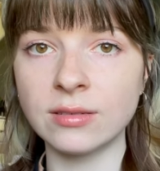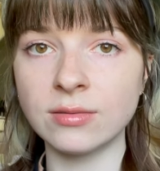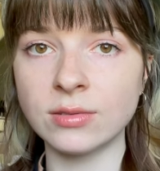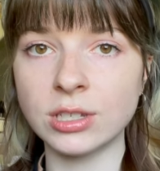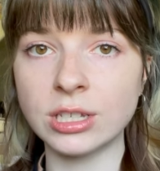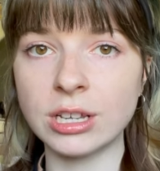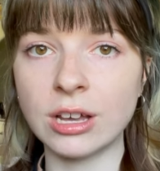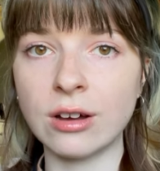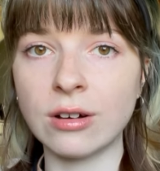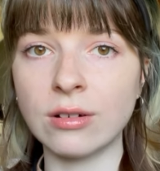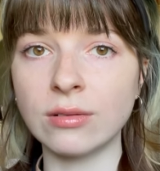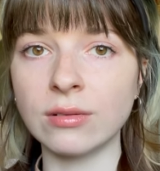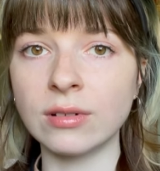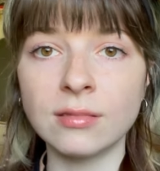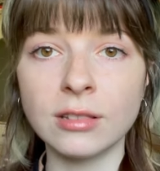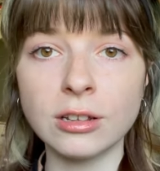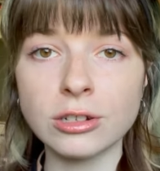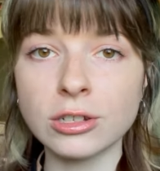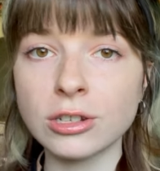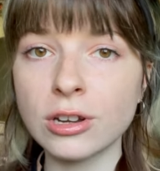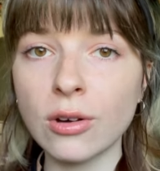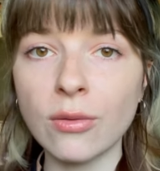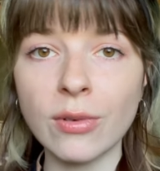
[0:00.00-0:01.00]
So
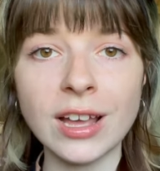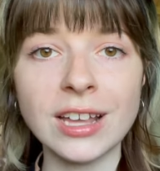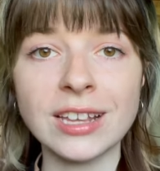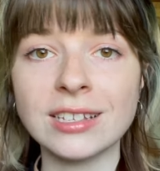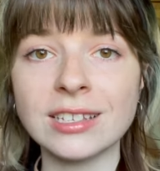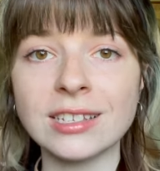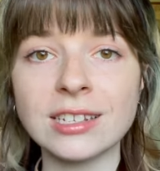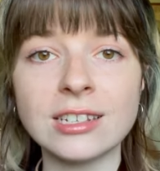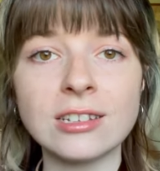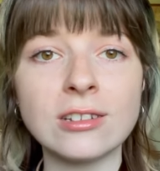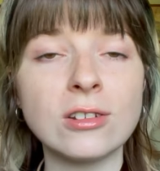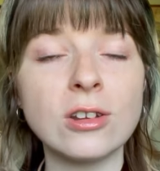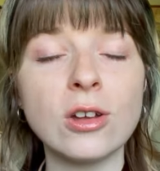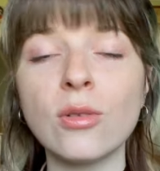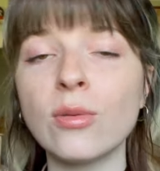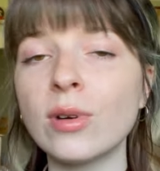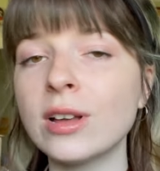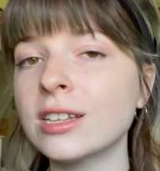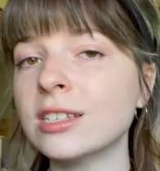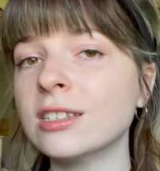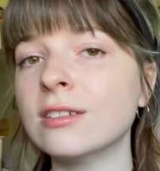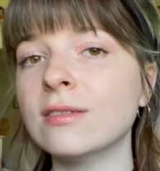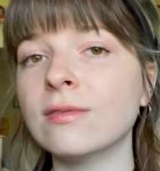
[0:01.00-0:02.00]
there's no waste
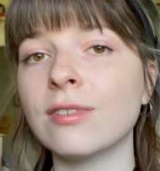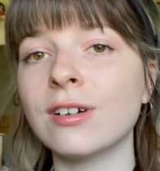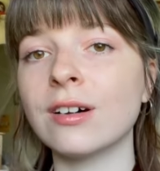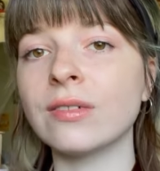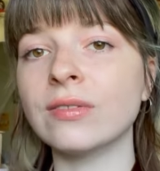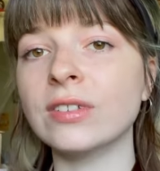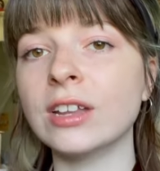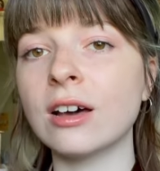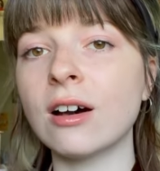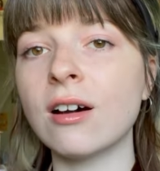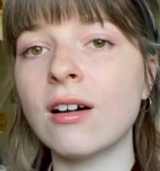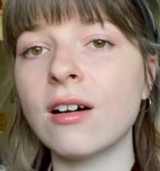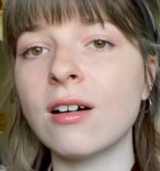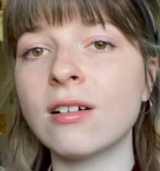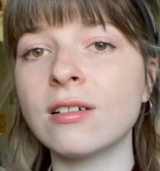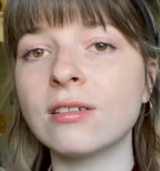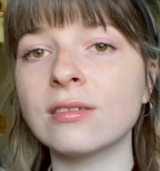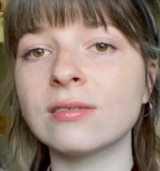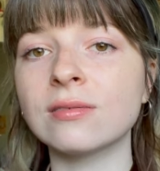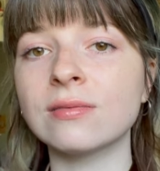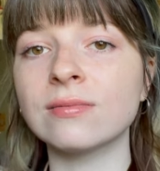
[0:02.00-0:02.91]
involved at all.